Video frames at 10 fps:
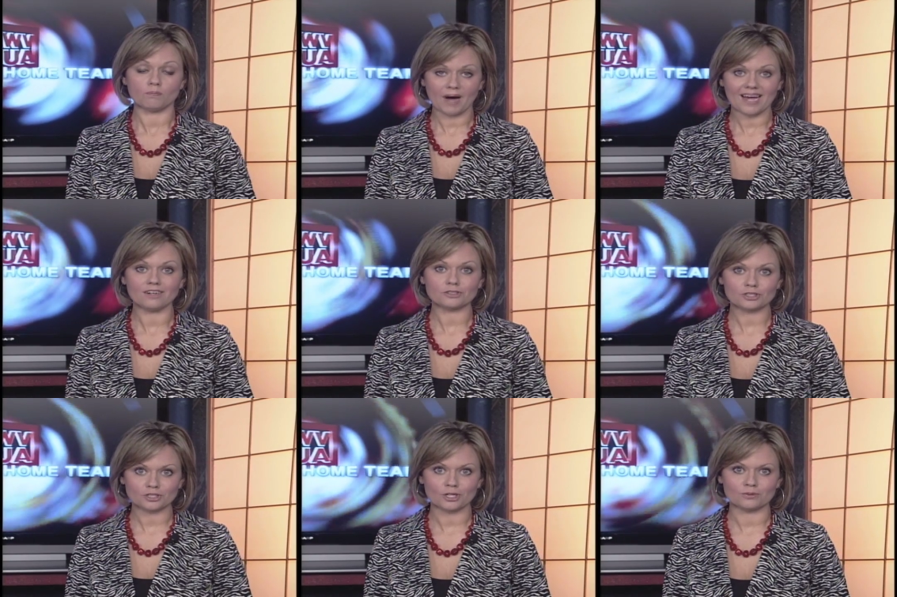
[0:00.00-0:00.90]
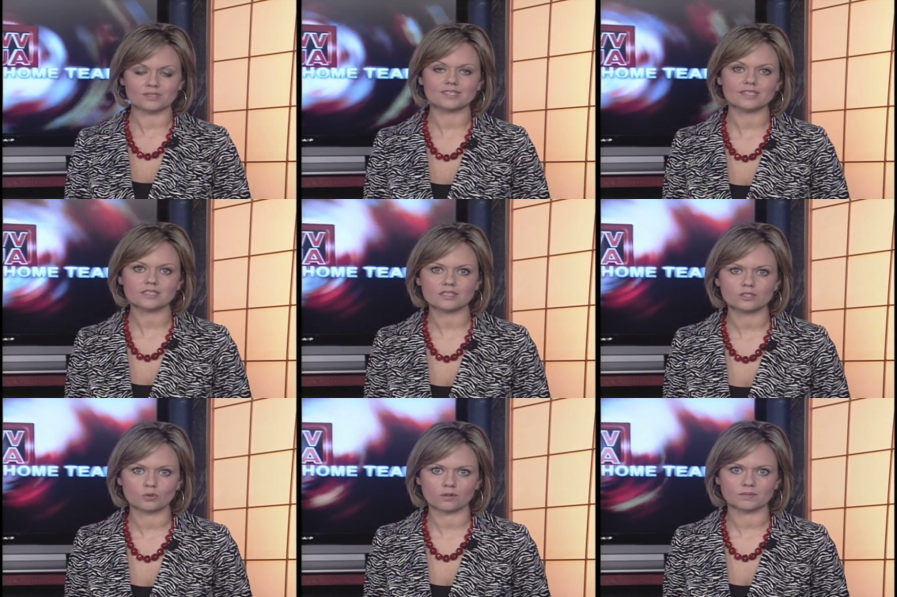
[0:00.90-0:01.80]
milestone since the
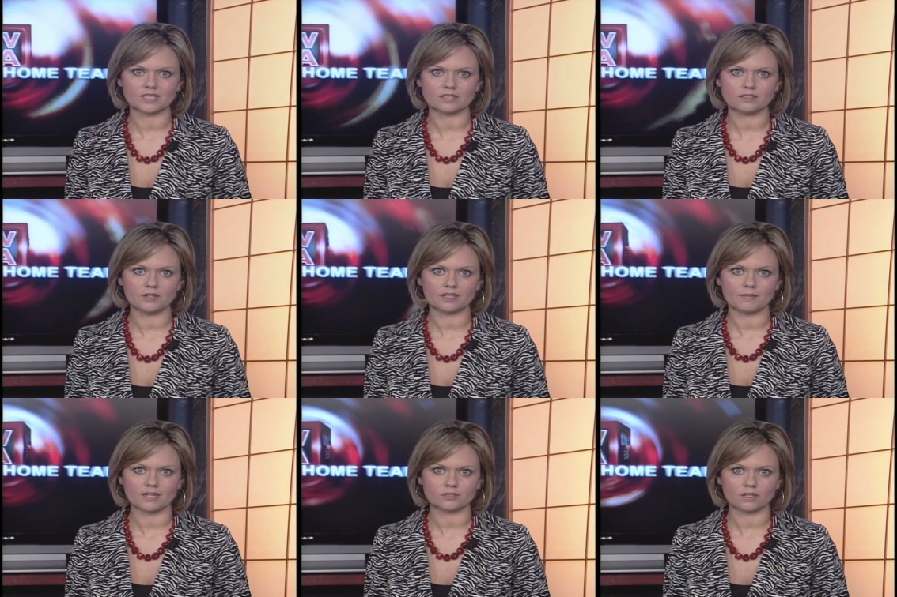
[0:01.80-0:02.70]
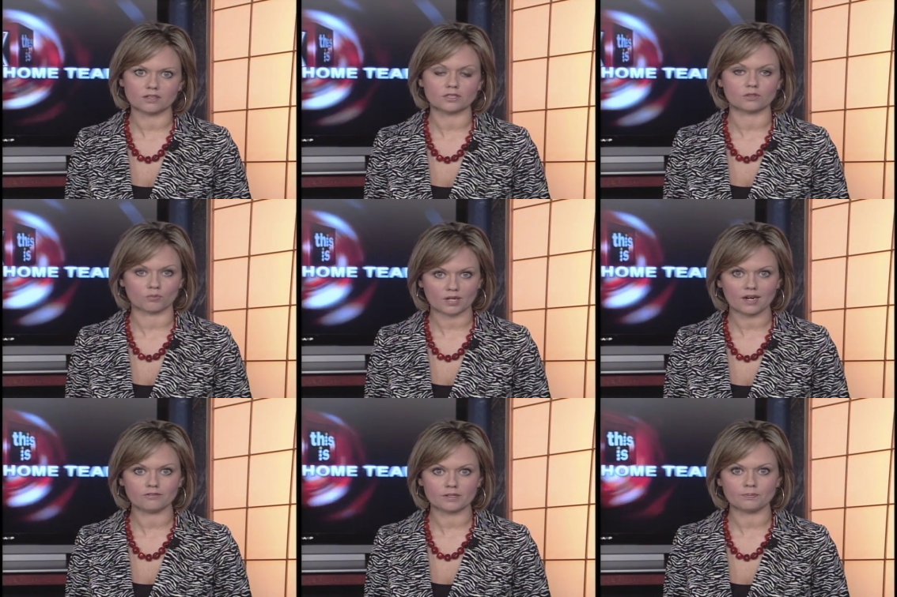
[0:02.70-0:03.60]
storms, including the mayor's thoughts on the
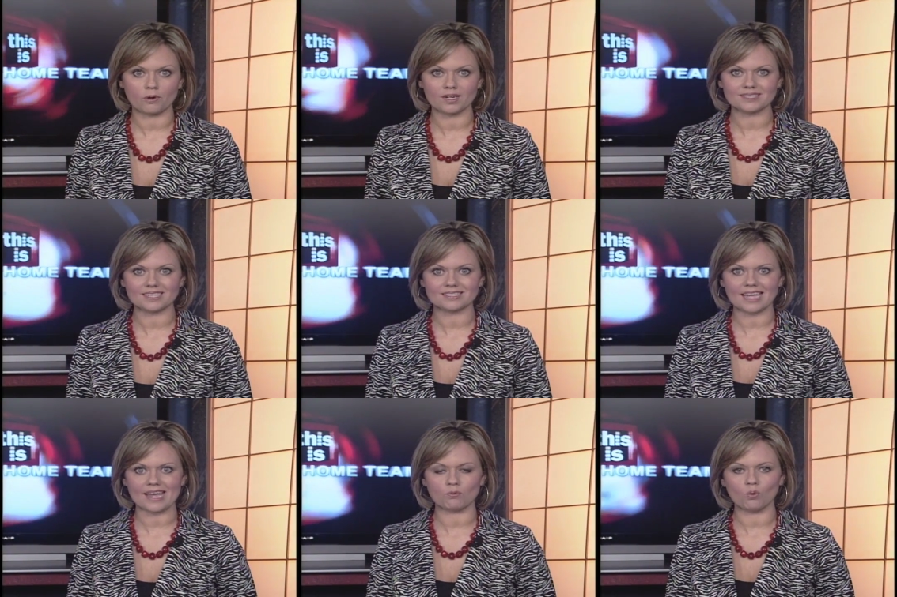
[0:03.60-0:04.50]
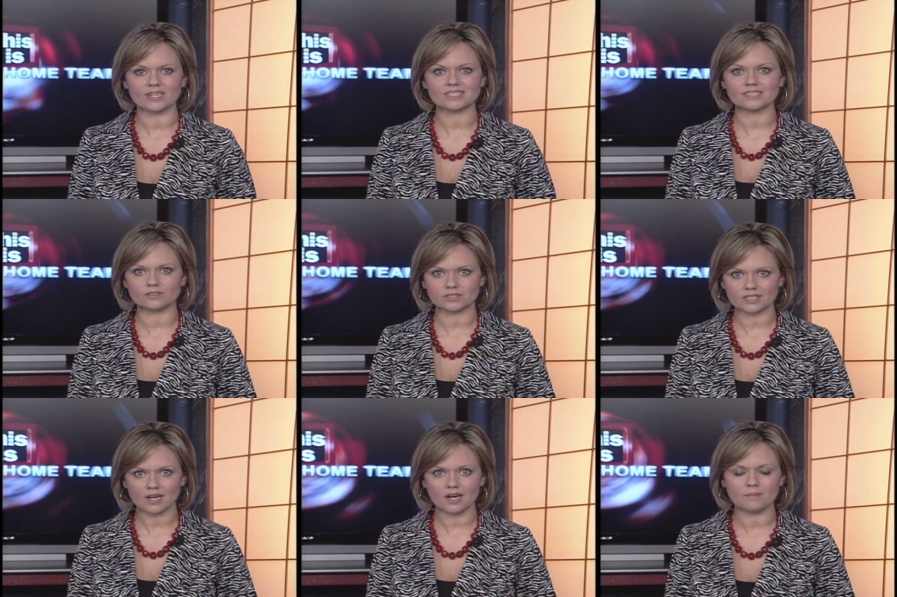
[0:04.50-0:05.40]
recovery process and what's still to
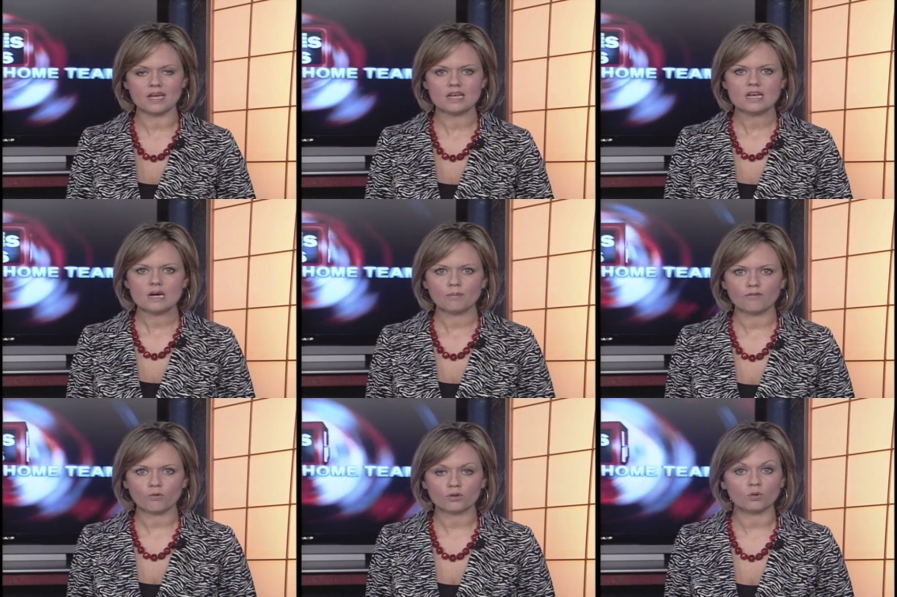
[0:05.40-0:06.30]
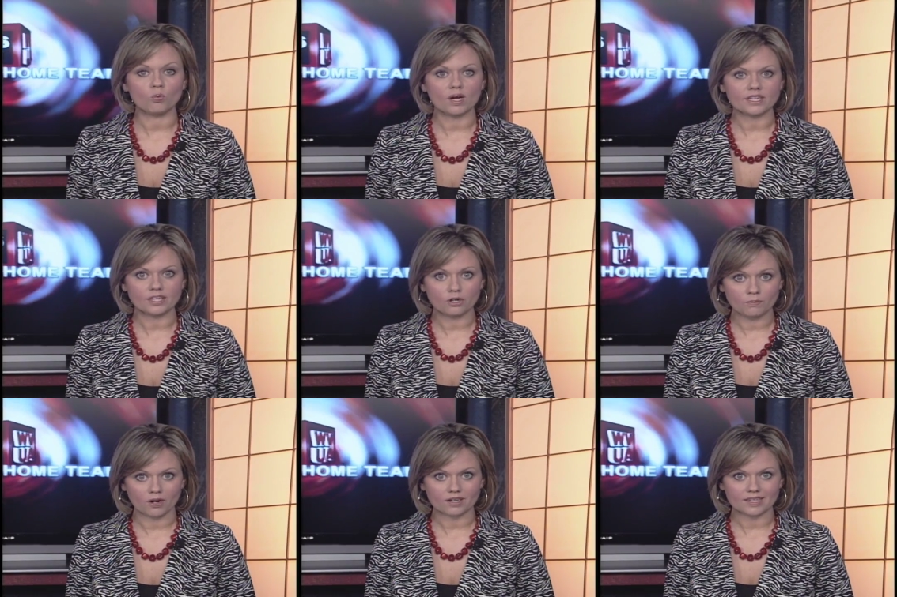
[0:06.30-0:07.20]
come before the one year
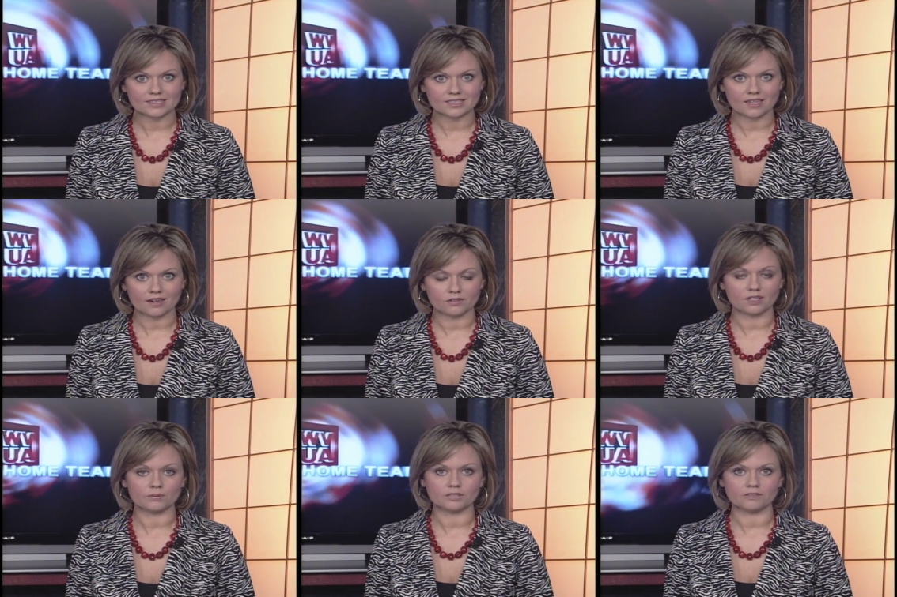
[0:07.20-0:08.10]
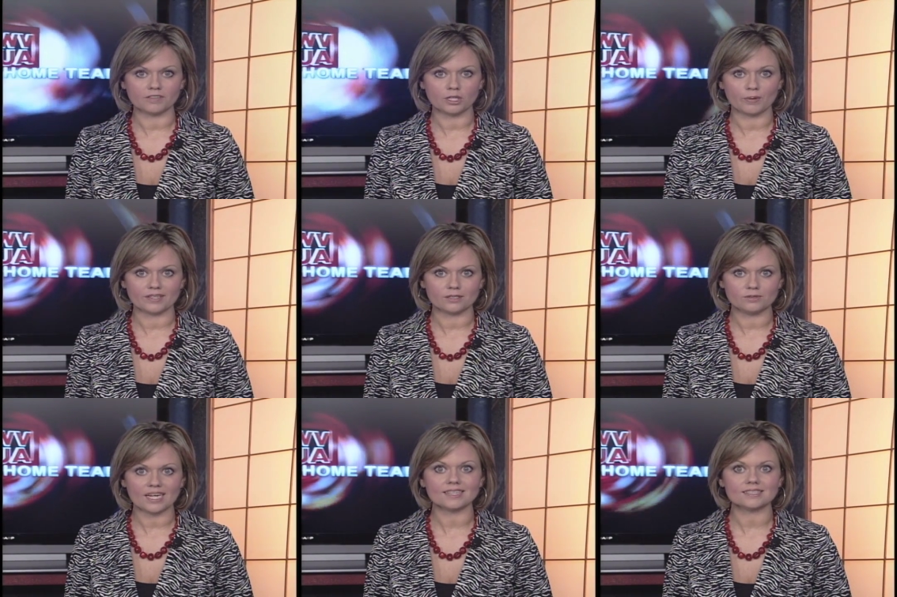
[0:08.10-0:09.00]
mark. That's tonight on WVUA News
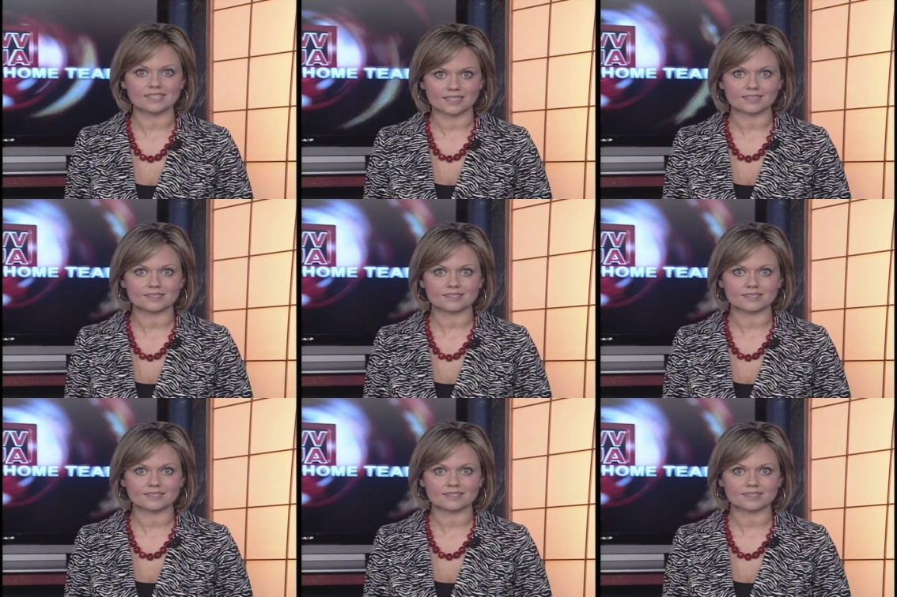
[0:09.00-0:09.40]
at 6.